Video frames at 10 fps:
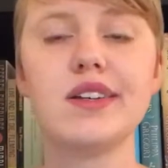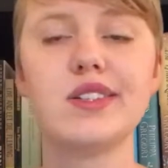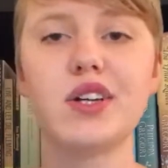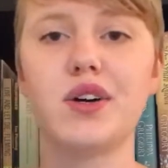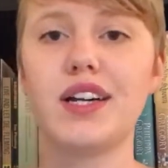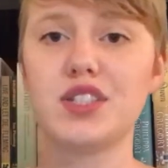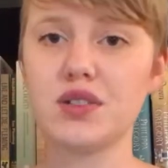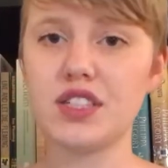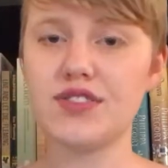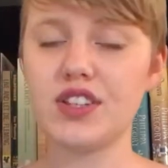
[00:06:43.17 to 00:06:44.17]
So I
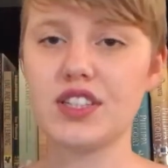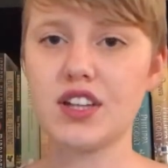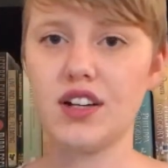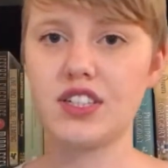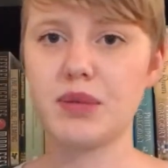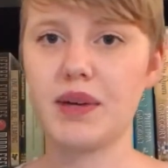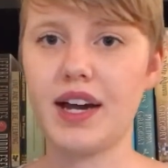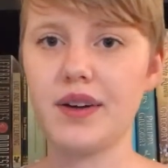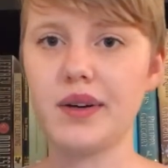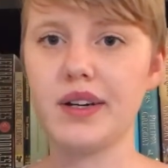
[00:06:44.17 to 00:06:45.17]
chose this for the scholarship
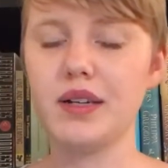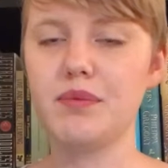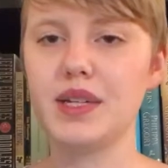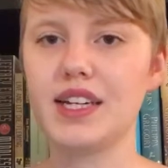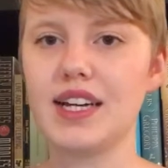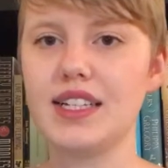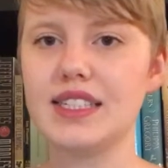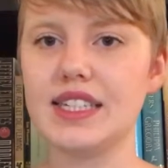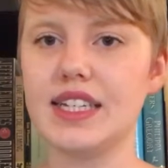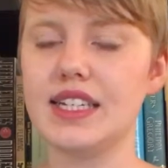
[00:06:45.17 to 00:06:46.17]
category
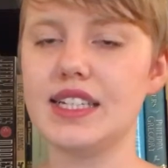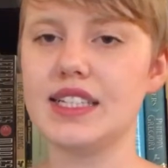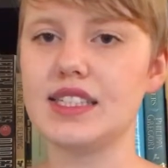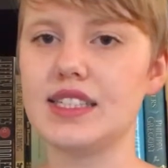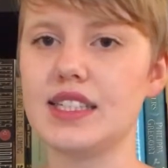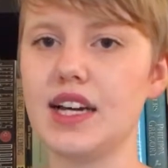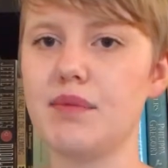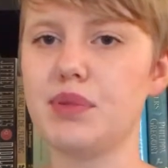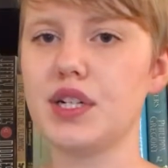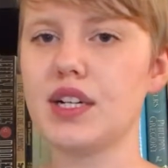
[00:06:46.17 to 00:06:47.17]
because it is a
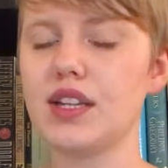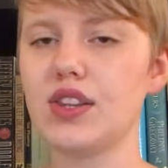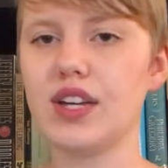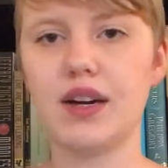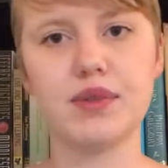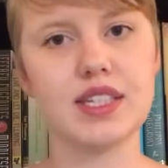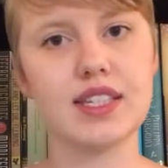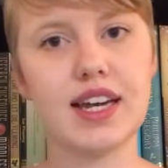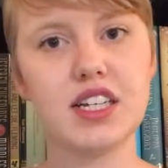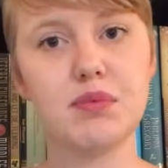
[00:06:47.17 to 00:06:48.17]
book that was
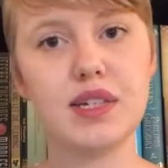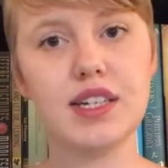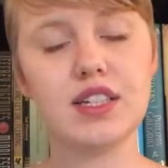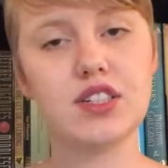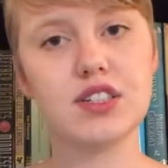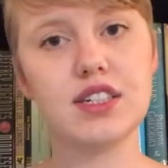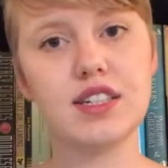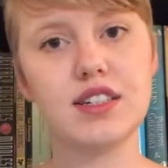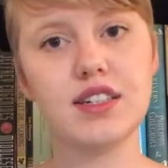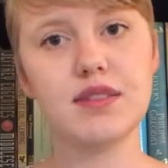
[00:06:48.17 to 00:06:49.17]
assigned to me
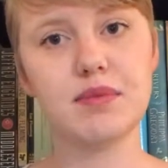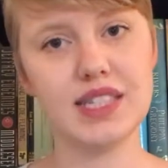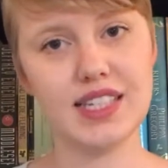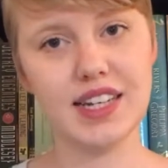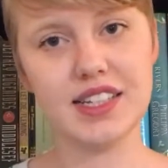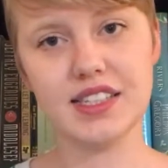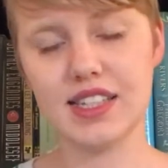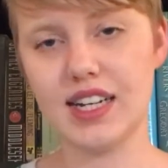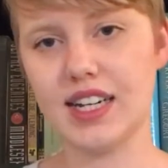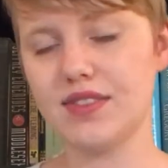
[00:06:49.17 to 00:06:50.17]
during my studies
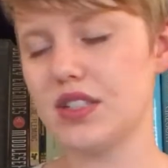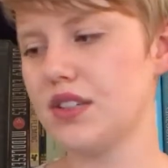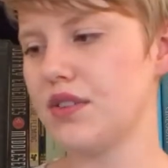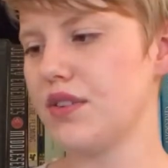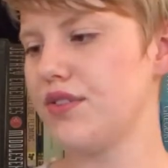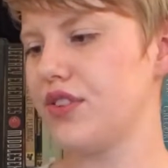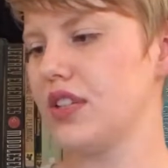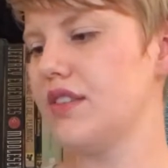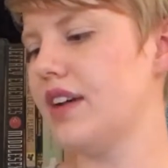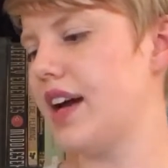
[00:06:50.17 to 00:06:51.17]
that I never
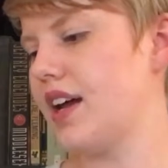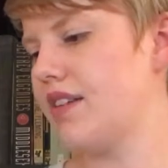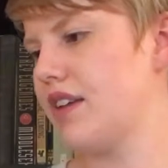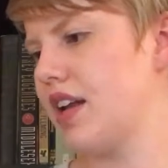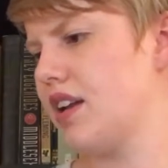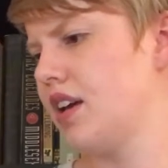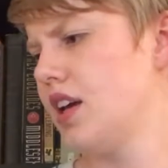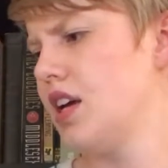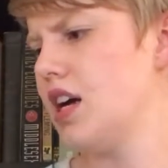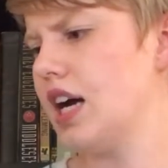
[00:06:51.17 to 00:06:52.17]
fully read. I read
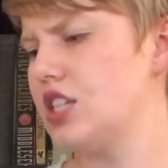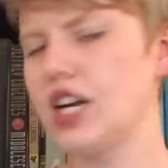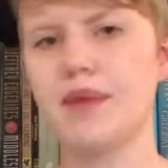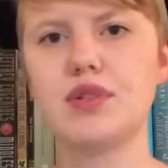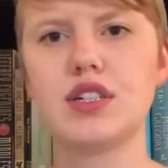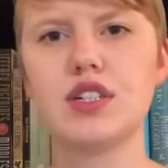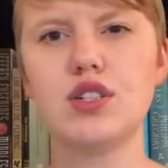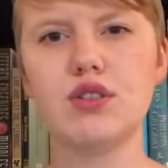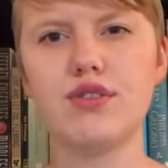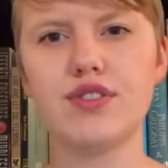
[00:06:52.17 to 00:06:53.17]
a chapter or
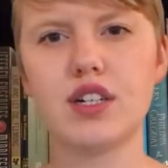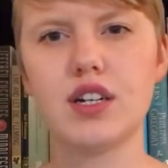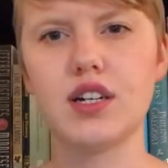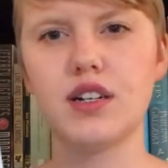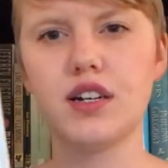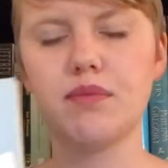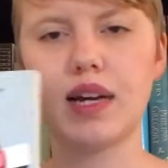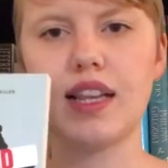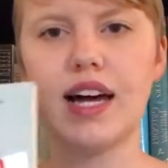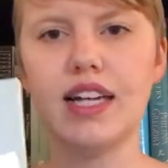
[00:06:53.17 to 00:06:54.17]
two for
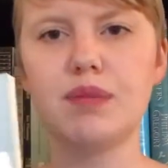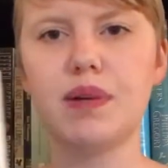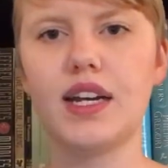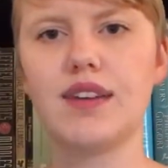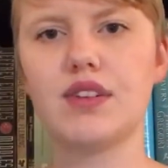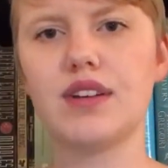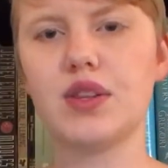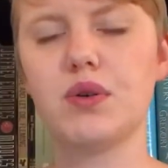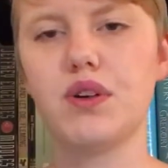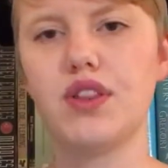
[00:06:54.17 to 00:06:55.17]
my class, but I never read
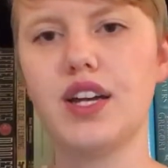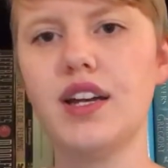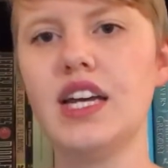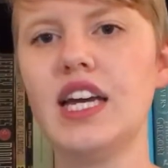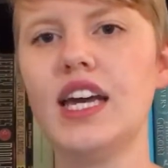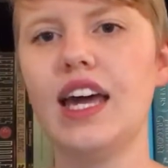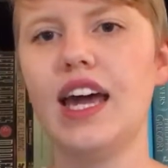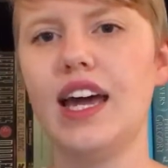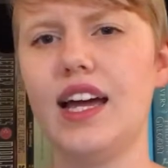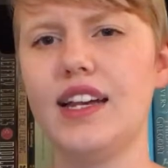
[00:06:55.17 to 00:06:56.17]
the whole thing.
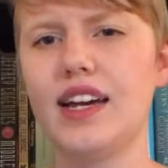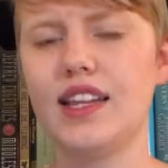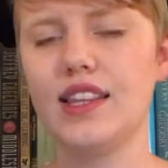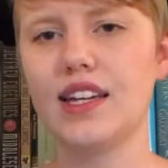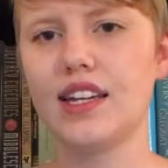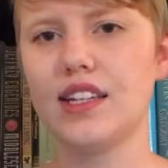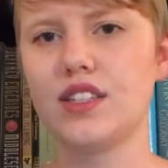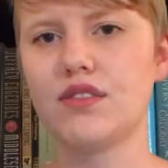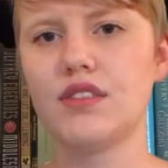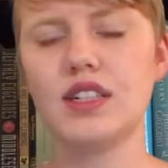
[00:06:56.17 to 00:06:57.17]
And I think
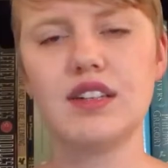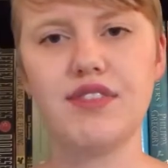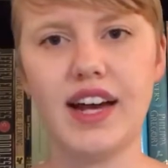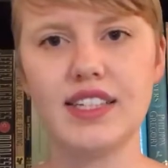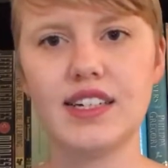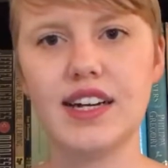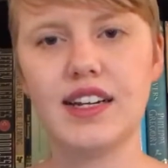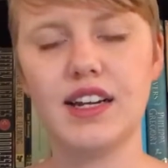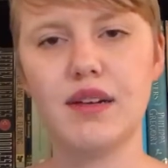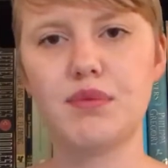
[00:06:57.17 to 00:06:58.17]
it's a really
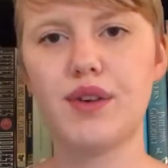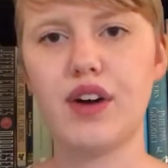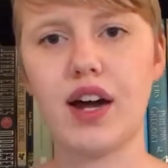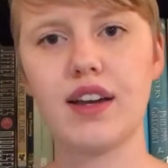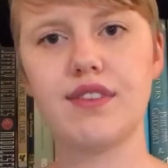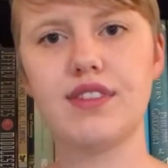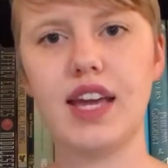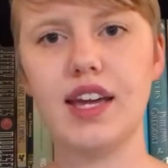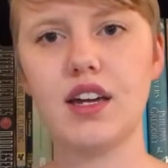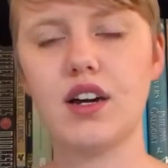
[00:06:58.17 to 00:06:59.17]
fascinating and provocative
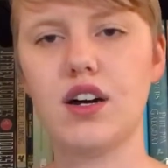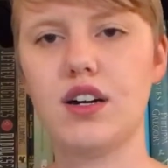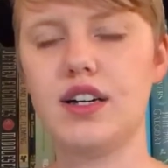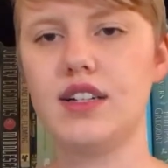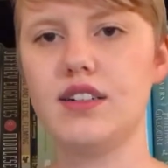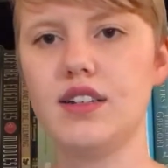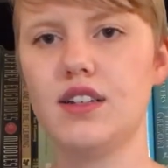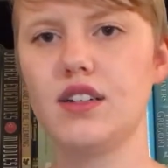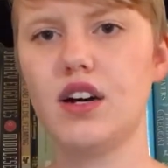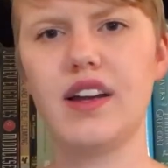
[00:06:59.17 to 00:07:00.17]
take on
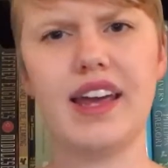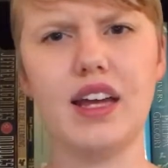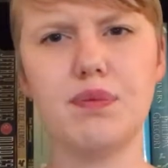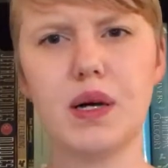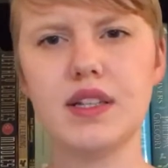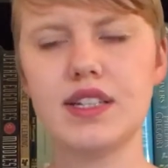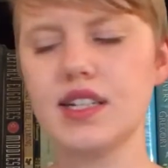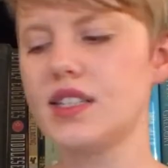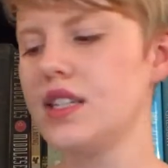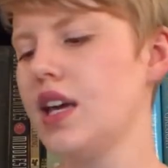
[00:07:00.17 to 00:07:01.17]
aid
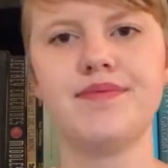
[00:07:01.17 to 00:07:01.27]
politics.